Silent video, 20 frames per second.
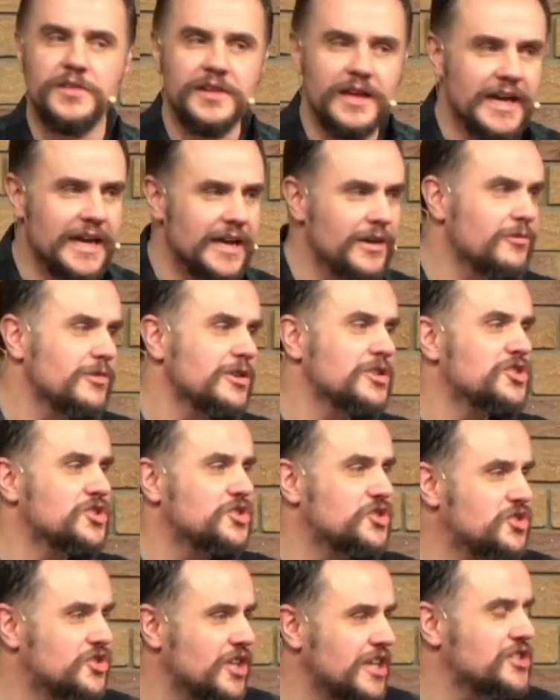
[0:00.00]

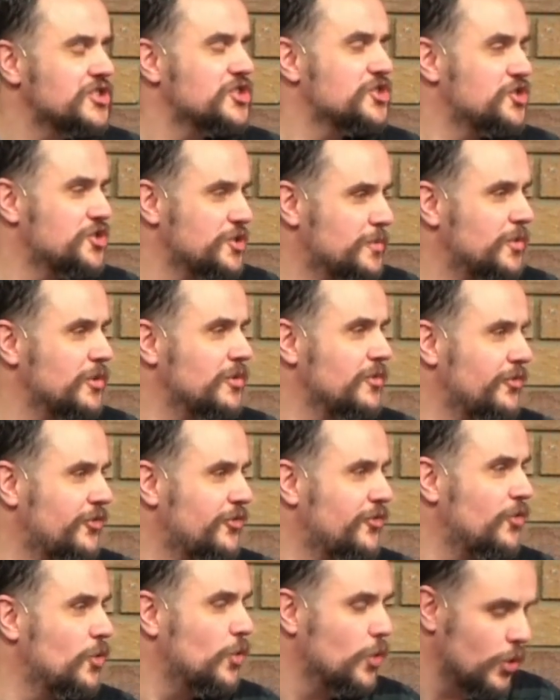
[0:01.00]
irresistible
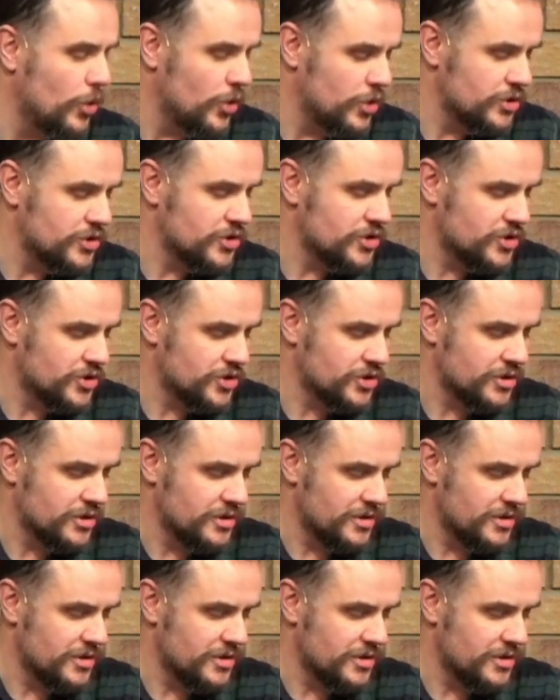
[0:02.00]
force.